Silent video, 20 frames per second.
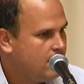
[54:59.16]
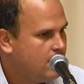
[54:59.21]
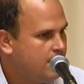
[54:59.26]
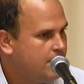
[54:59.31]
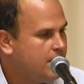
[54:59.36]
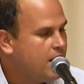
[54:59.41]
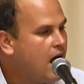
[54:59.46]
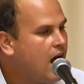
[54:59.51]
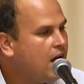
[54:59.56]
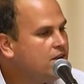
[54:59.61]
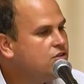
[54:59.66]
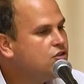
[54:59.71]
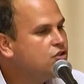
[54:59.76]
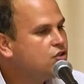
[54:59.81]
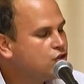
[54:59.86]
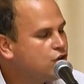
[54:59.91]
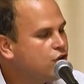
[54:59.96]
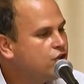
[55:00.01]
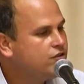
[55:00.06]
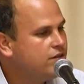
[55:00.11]
The
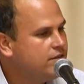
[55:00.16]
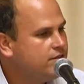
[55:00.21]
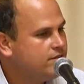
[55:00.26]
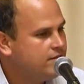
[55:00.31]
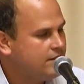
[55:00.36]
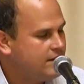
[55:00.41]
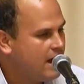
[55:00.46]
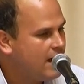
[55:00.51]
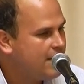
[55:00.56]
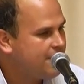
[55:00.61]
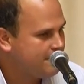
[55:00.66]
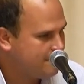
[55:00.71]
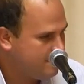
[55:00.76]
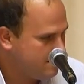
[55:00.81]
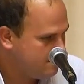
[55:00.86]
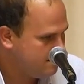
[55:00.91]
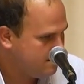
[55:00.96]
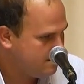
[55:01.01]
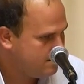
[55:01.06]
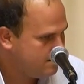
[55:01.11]
uncertainty, I
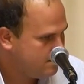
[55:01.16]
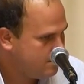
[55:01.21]
think,